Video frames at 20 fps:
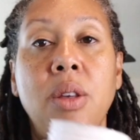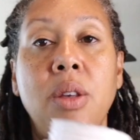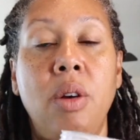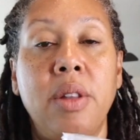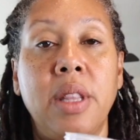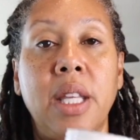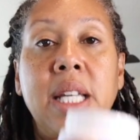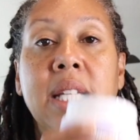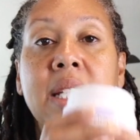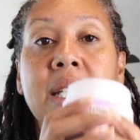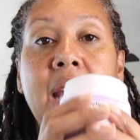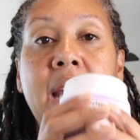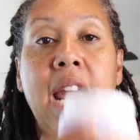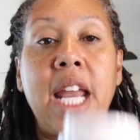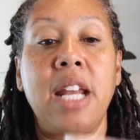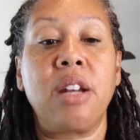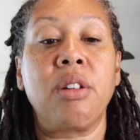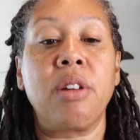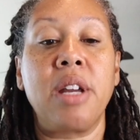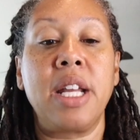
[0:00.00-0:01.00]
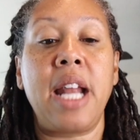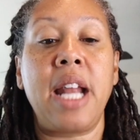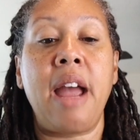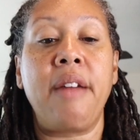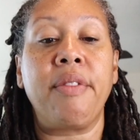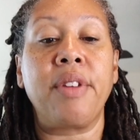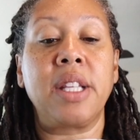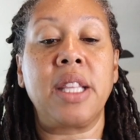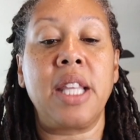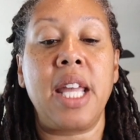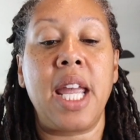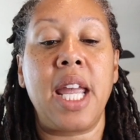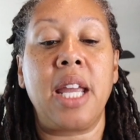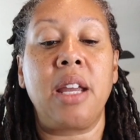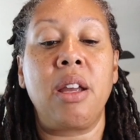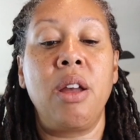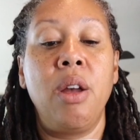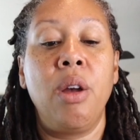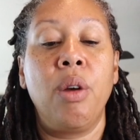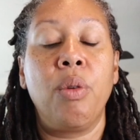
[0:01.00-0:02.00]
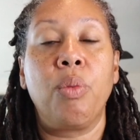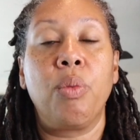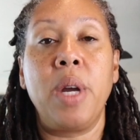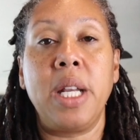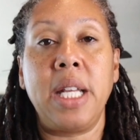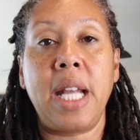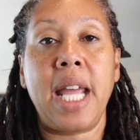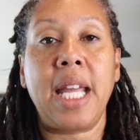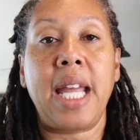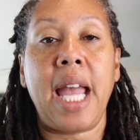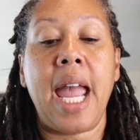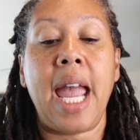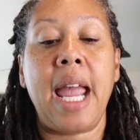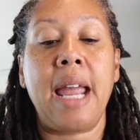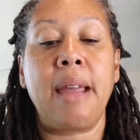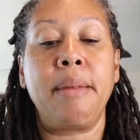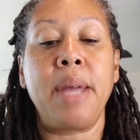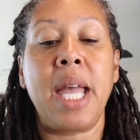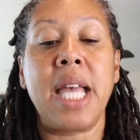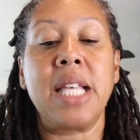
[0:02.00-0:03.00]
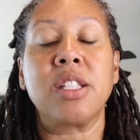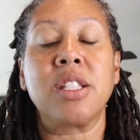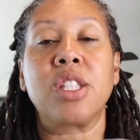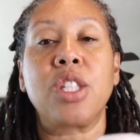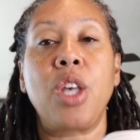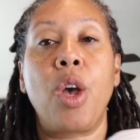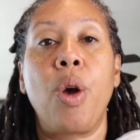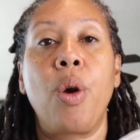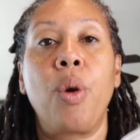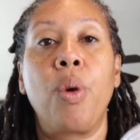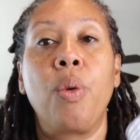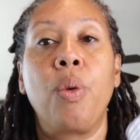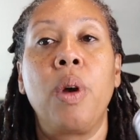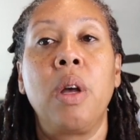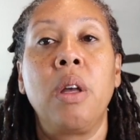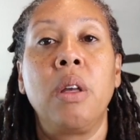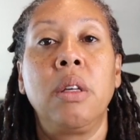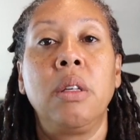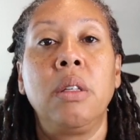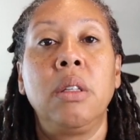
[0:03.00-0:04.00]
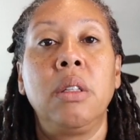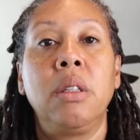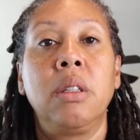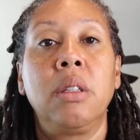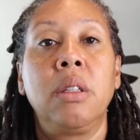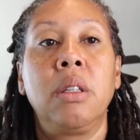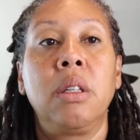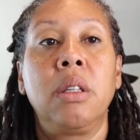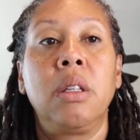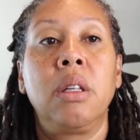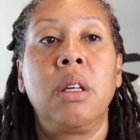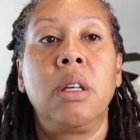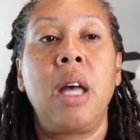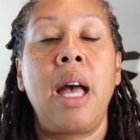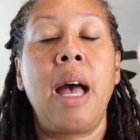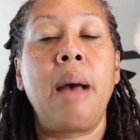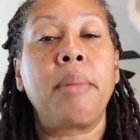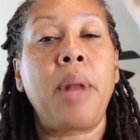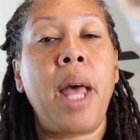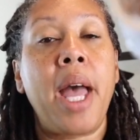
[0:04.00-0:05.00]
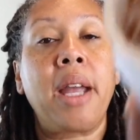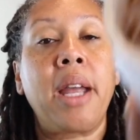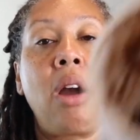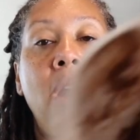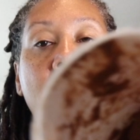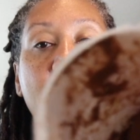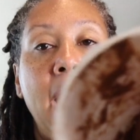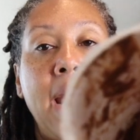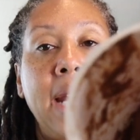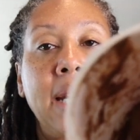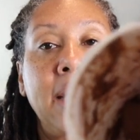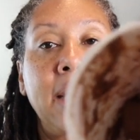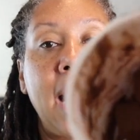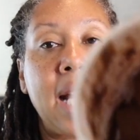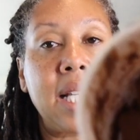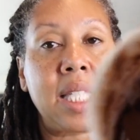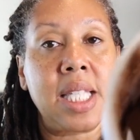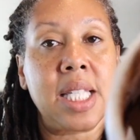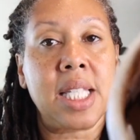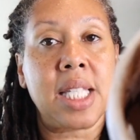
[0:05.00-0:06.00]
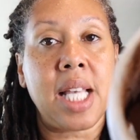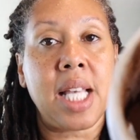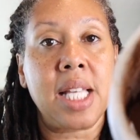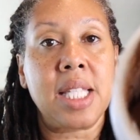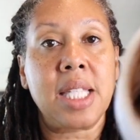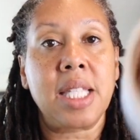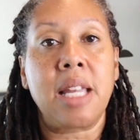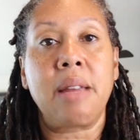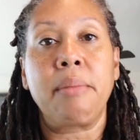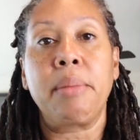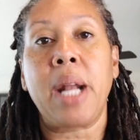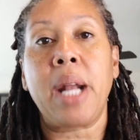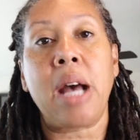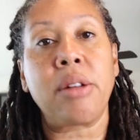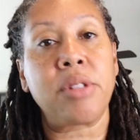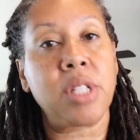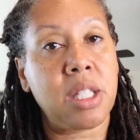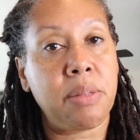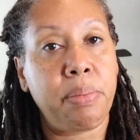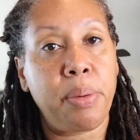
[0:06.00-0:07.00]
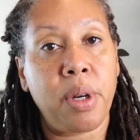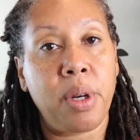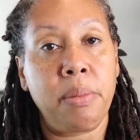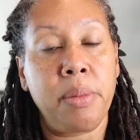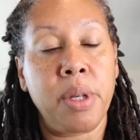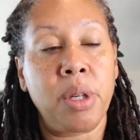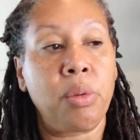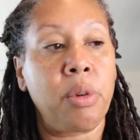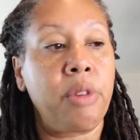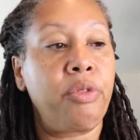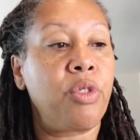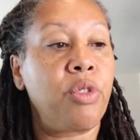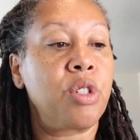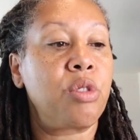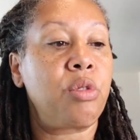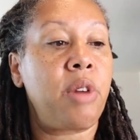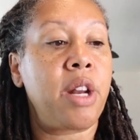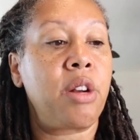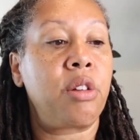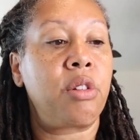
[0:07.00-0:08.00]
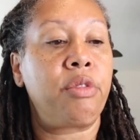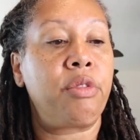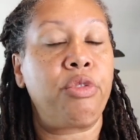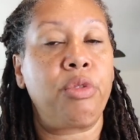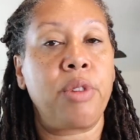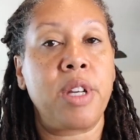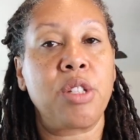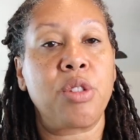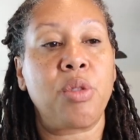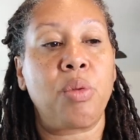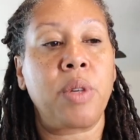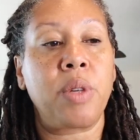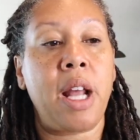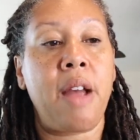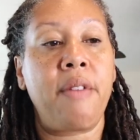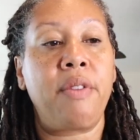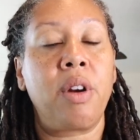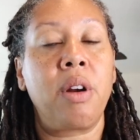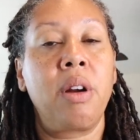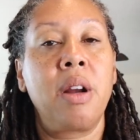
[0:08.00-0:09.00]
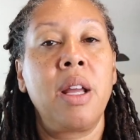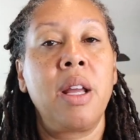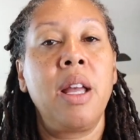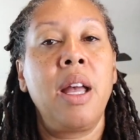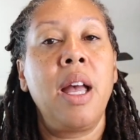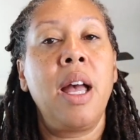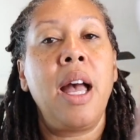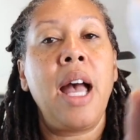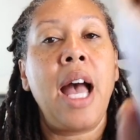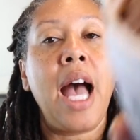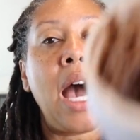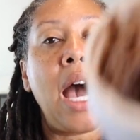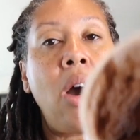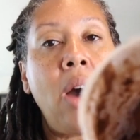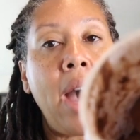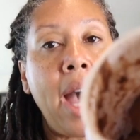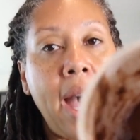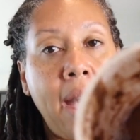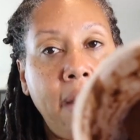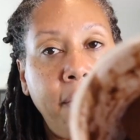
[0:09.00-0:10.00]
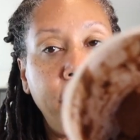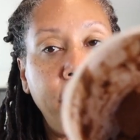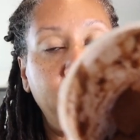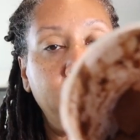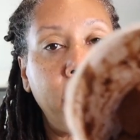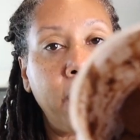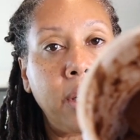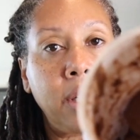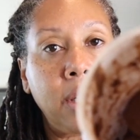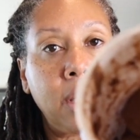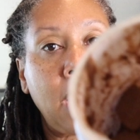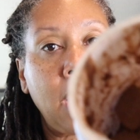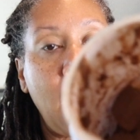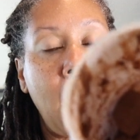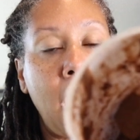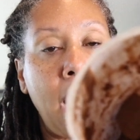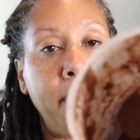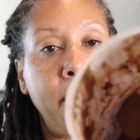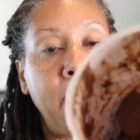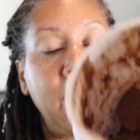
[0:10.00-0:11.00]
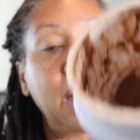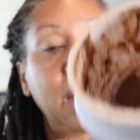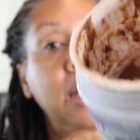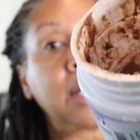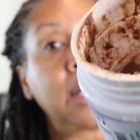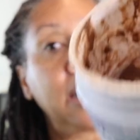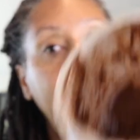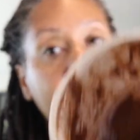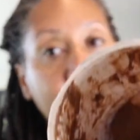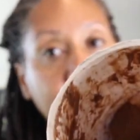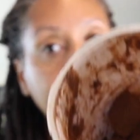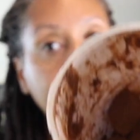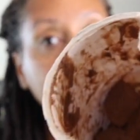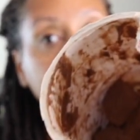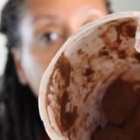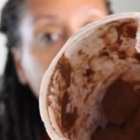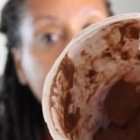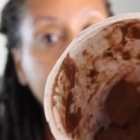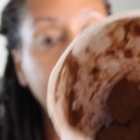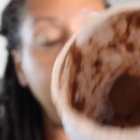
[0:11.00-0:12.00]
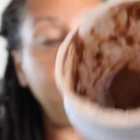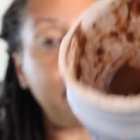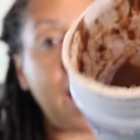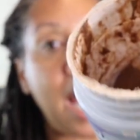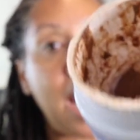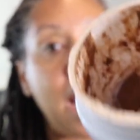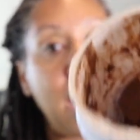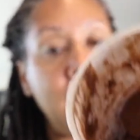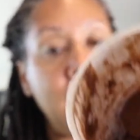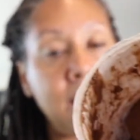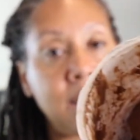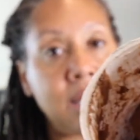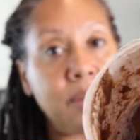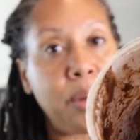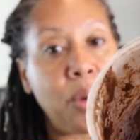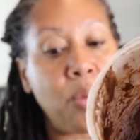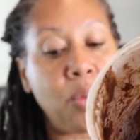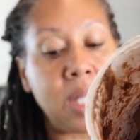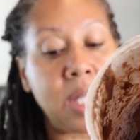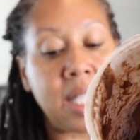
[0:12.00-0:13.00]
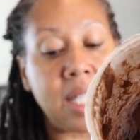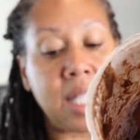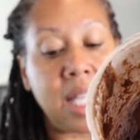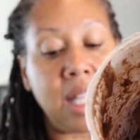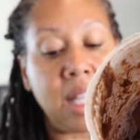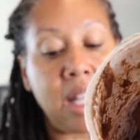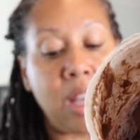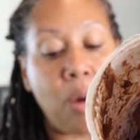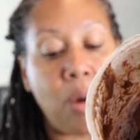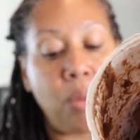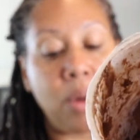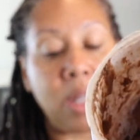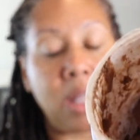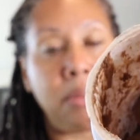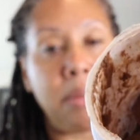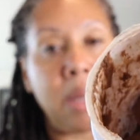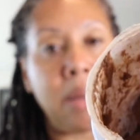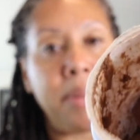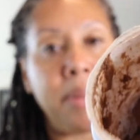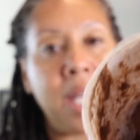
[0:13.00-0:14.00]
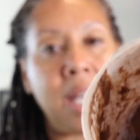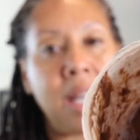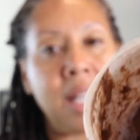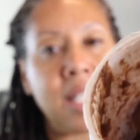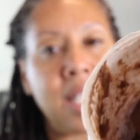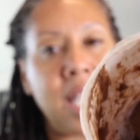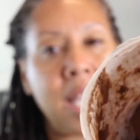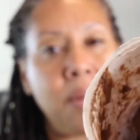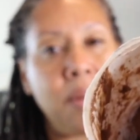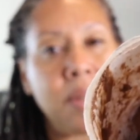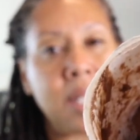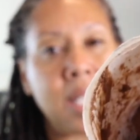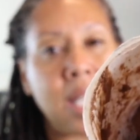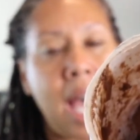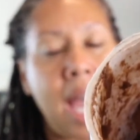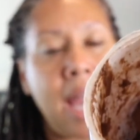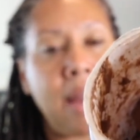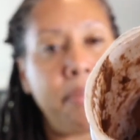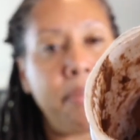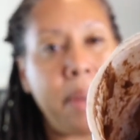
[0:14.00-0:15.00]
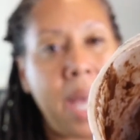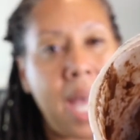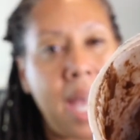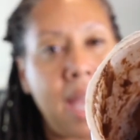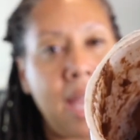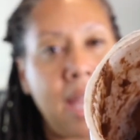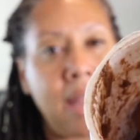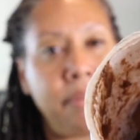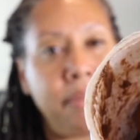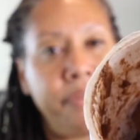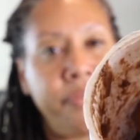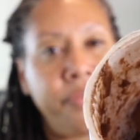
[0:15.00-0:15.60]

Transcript: on the container, and everything when they came. And so I'm like, all right, that's disgusting, but I'll just put them in the refrigerator, the freezer, whatever. However, luckily my husband was sitting there with me, because he was like, babe,